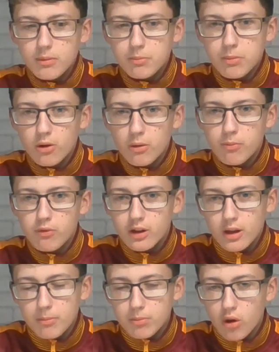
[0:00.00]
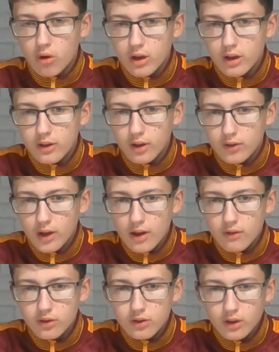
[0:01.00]
brilliant block in to save us.
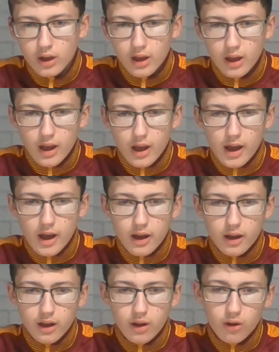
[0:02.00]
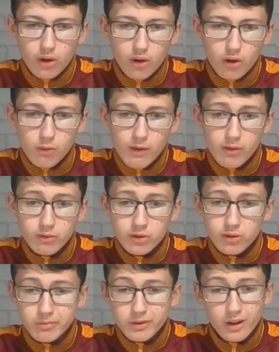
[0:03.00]
All round
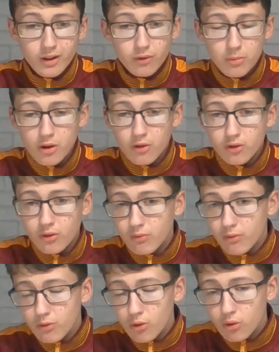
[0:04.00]
distribution good.